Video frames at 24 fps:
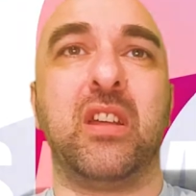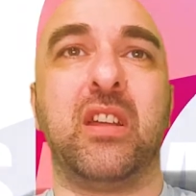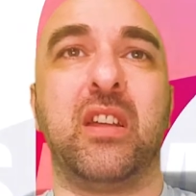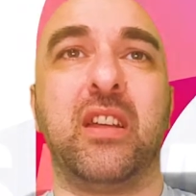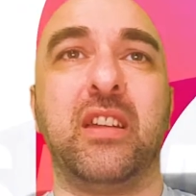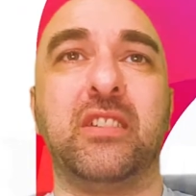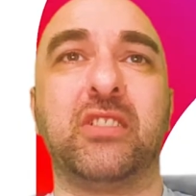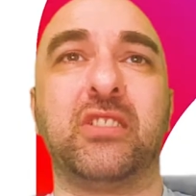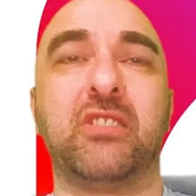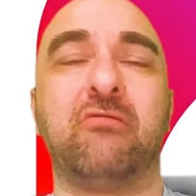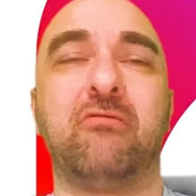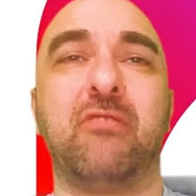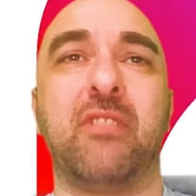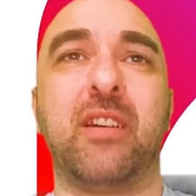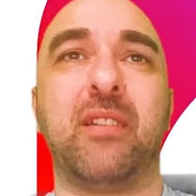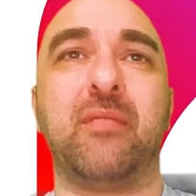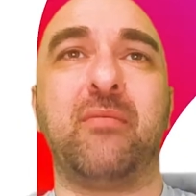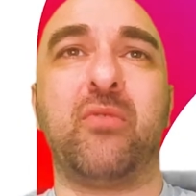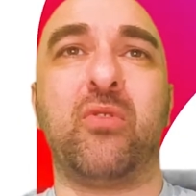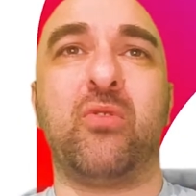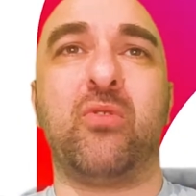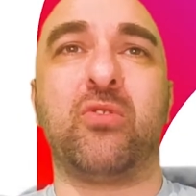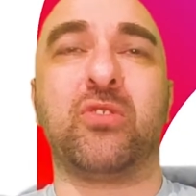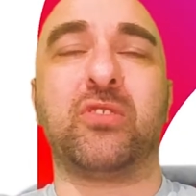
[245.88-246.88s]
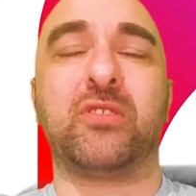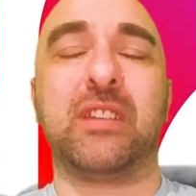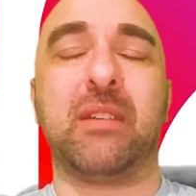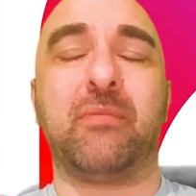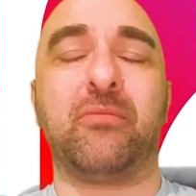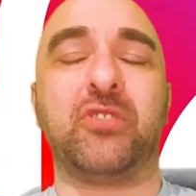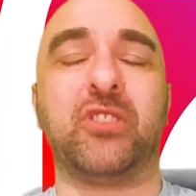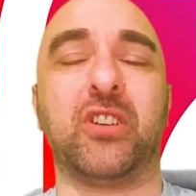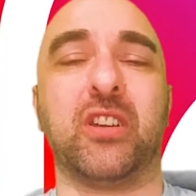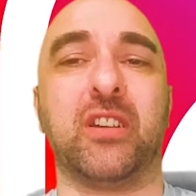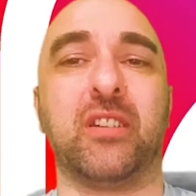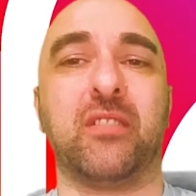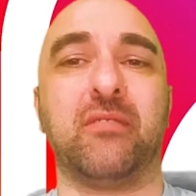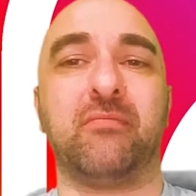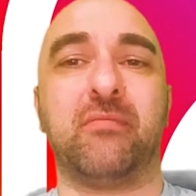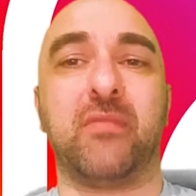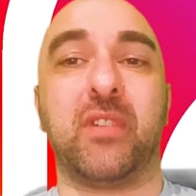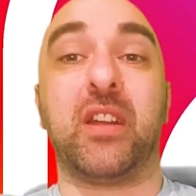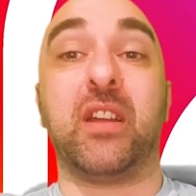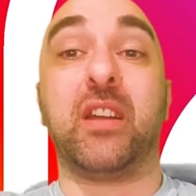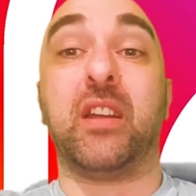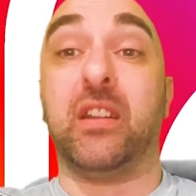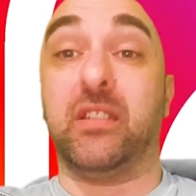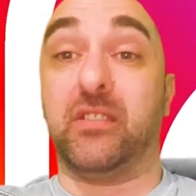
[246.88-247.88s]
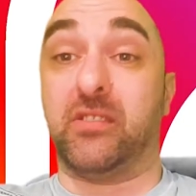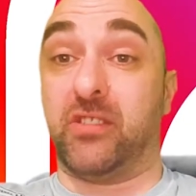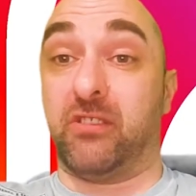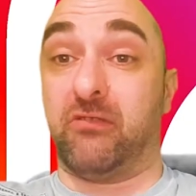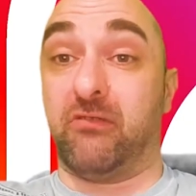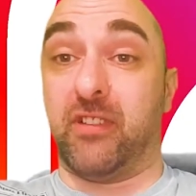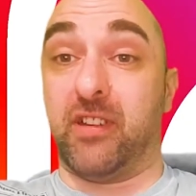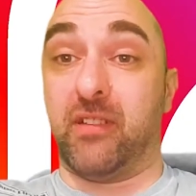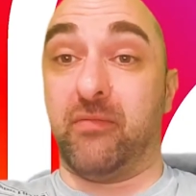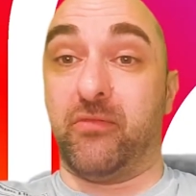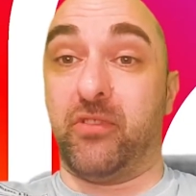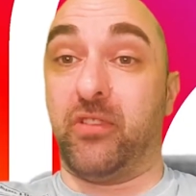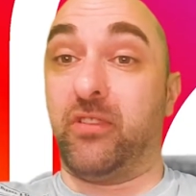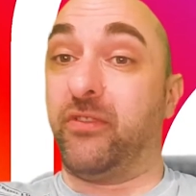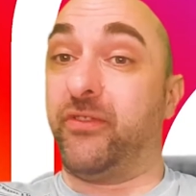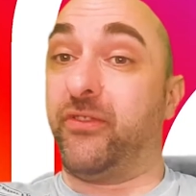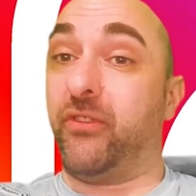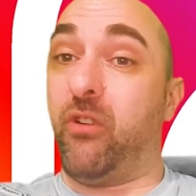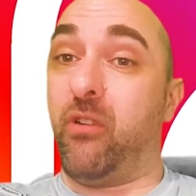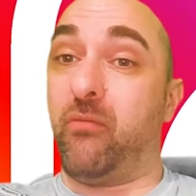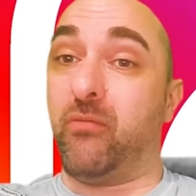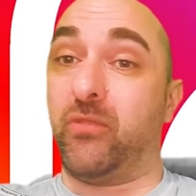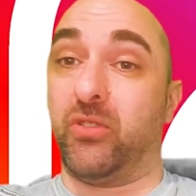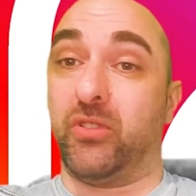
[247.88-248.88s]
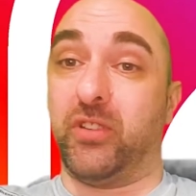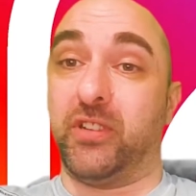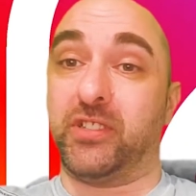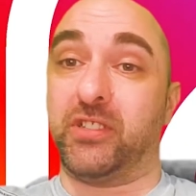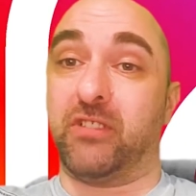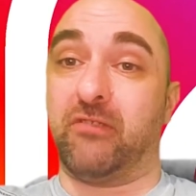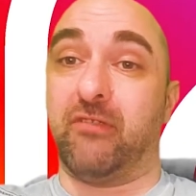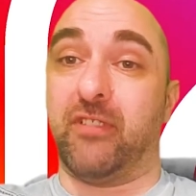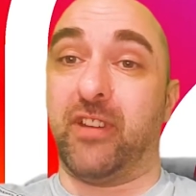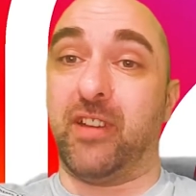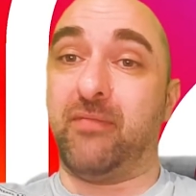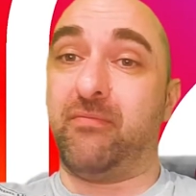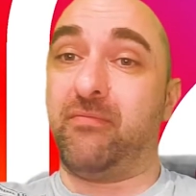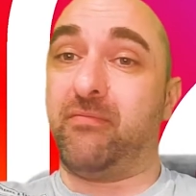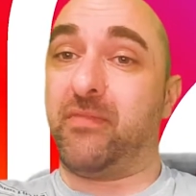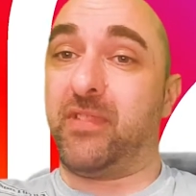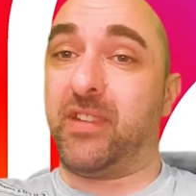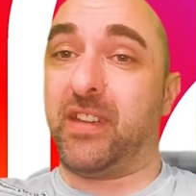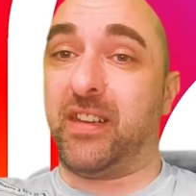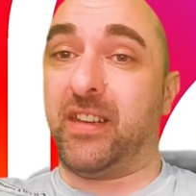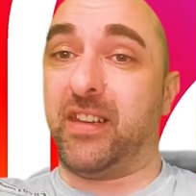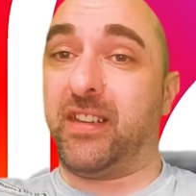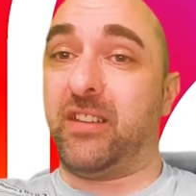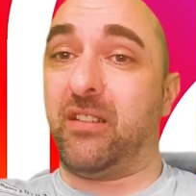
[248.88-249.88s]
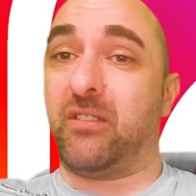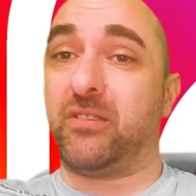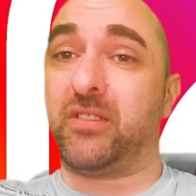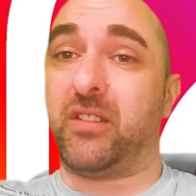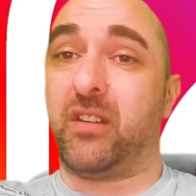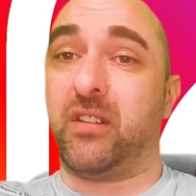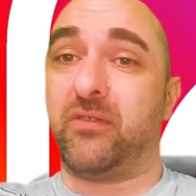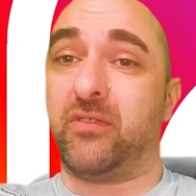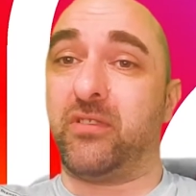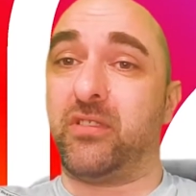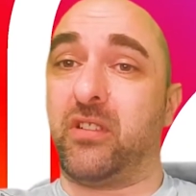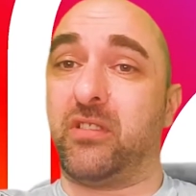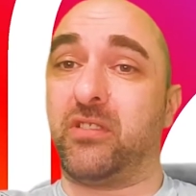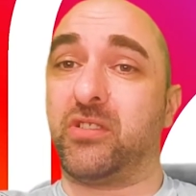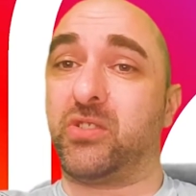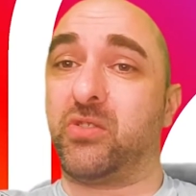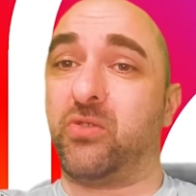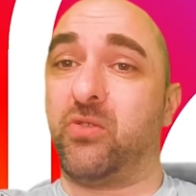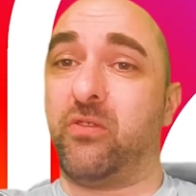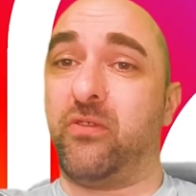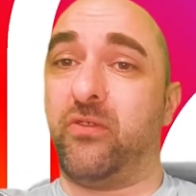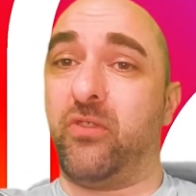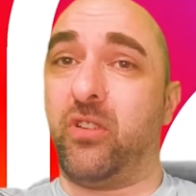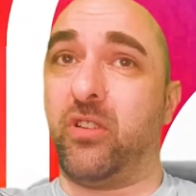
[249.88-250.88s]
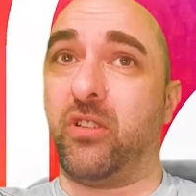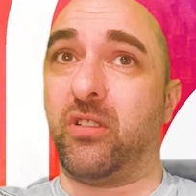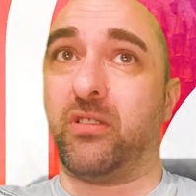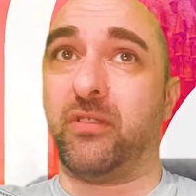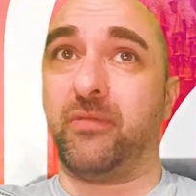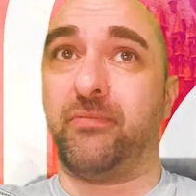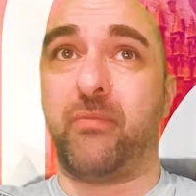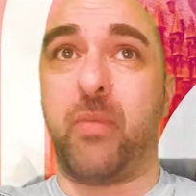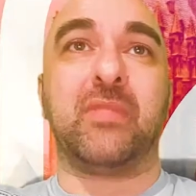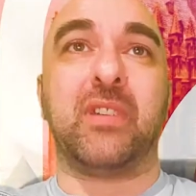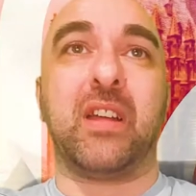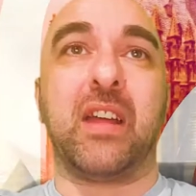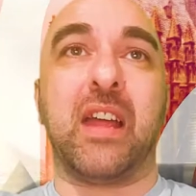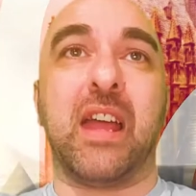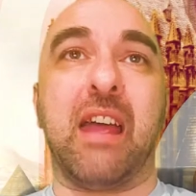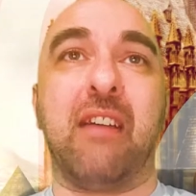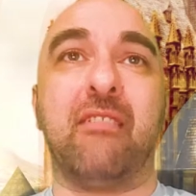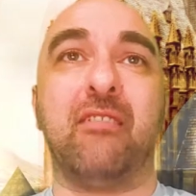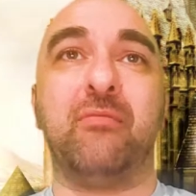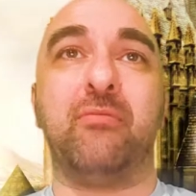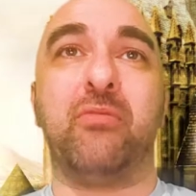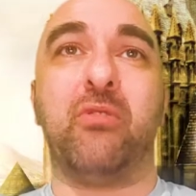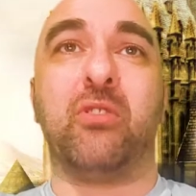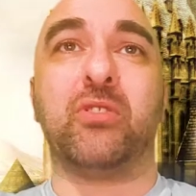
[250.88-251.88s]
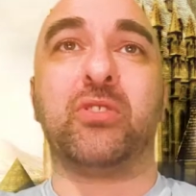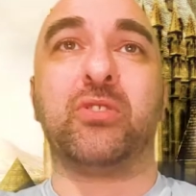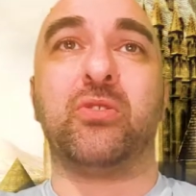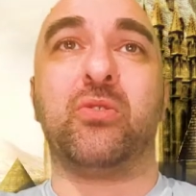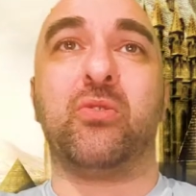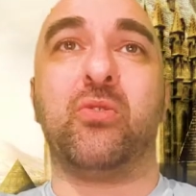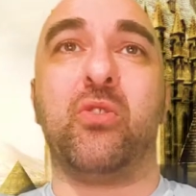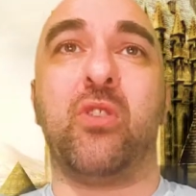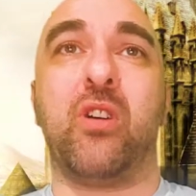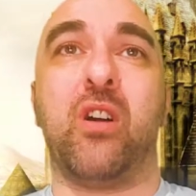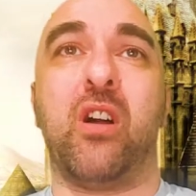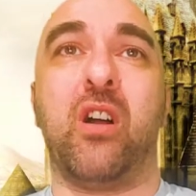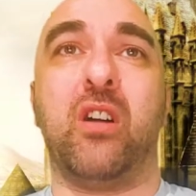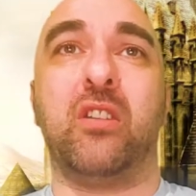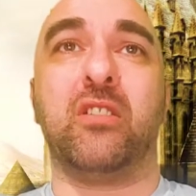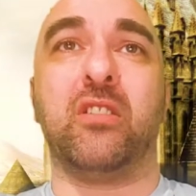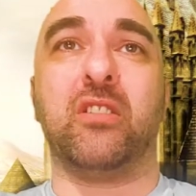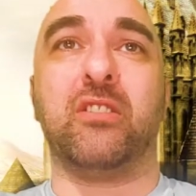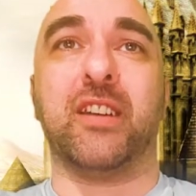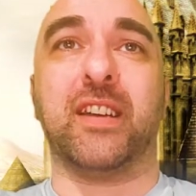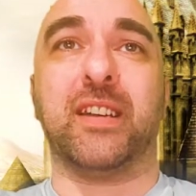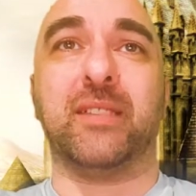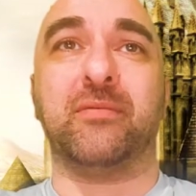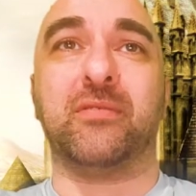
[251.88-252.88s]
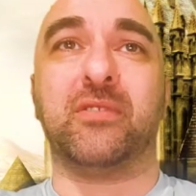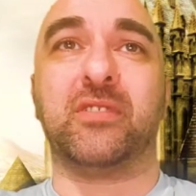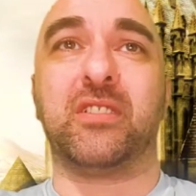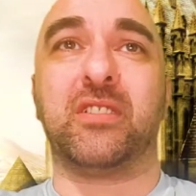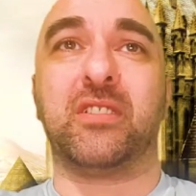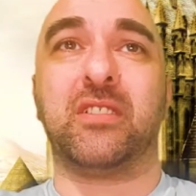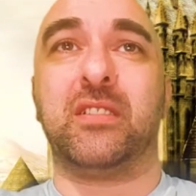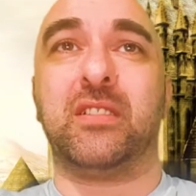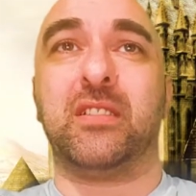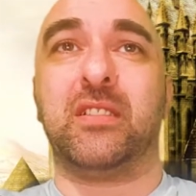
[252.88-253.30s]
Instagram or Snapchat? Instagram. You can follow me on Instagram at @OSullivan_vlogger. Harry Potter or Hunger Games?